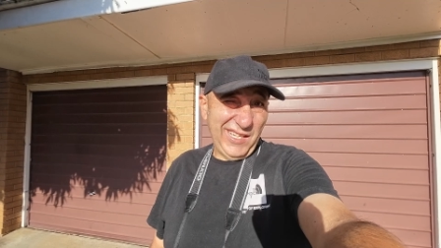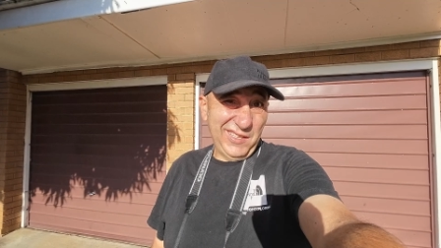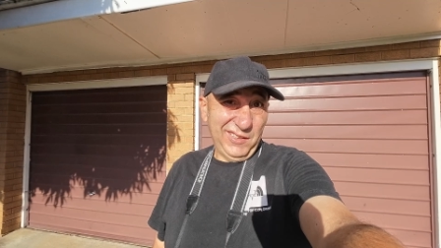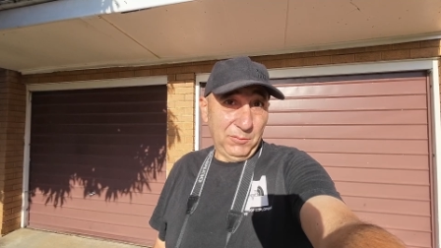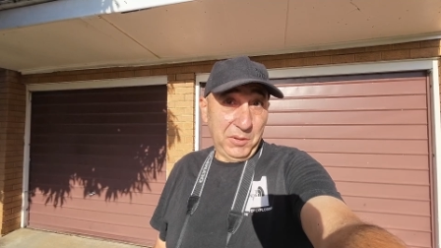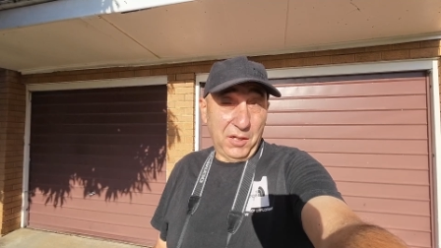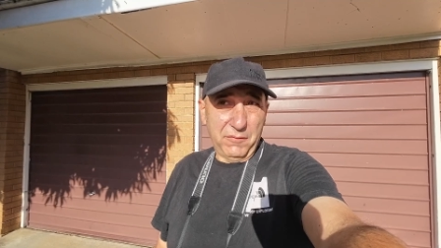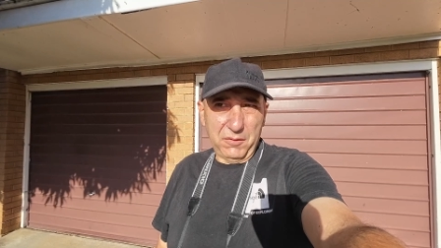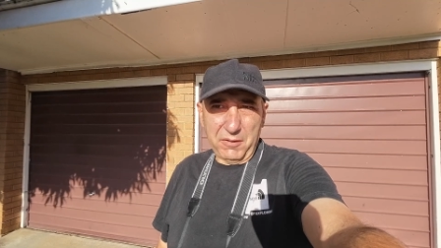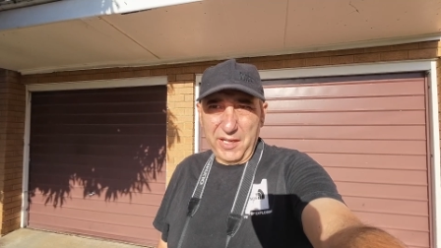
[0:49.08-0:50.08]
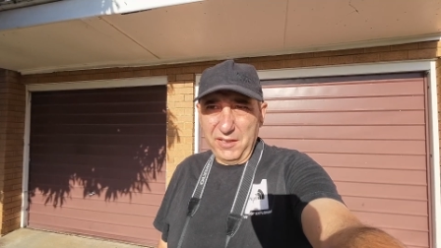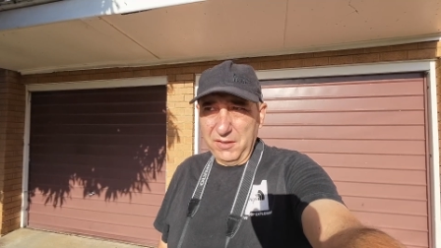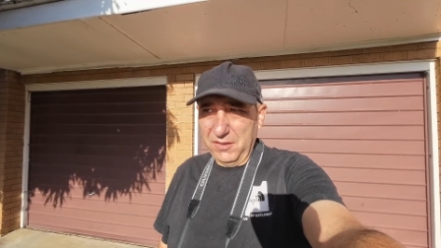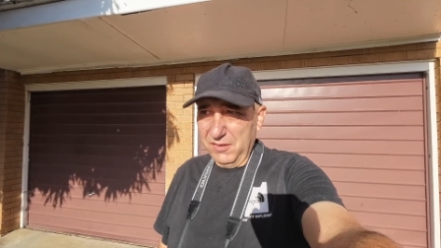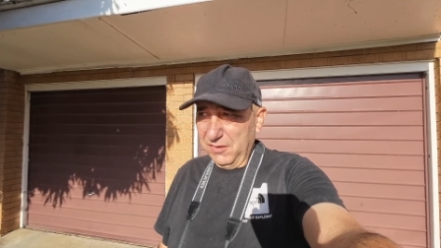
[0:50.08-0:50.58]
know it's a little bit
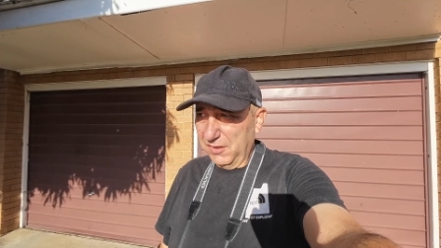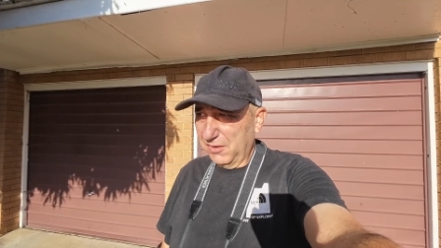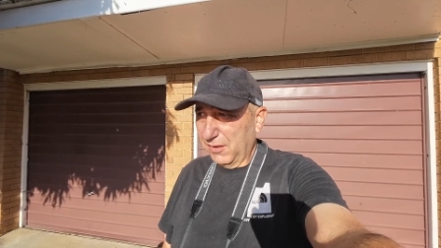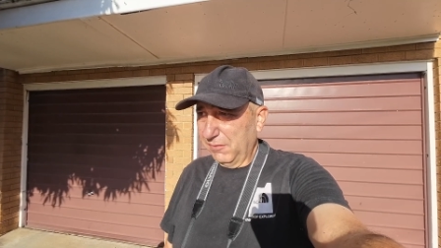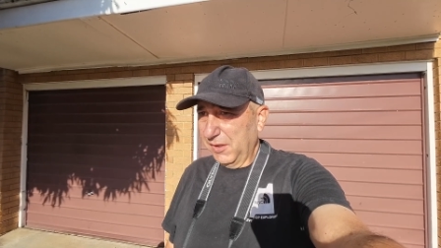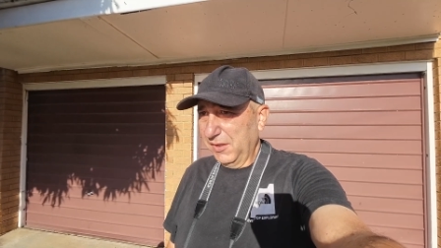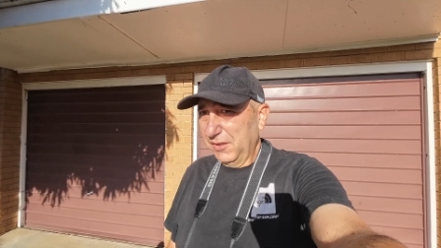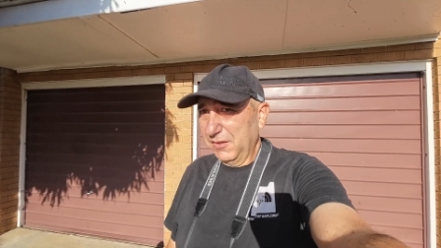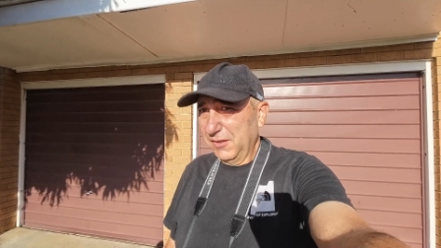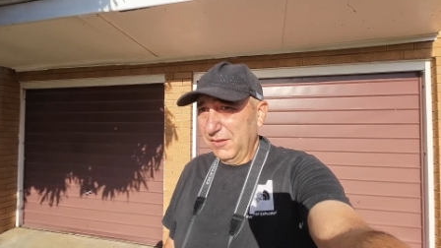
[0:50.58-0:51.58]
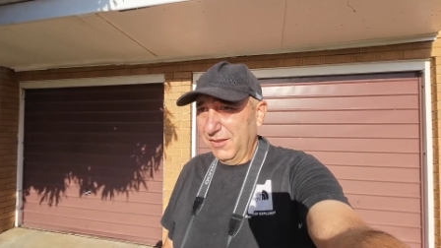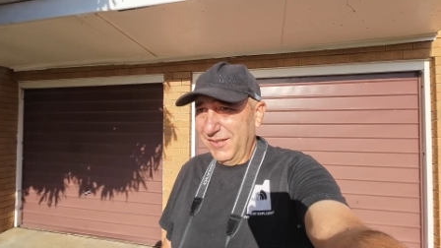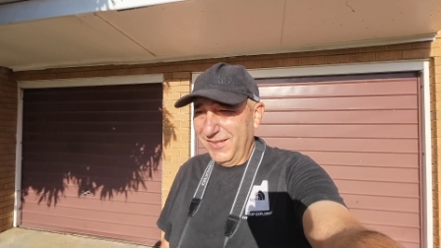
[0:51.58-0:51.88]
overrated the stuff that he did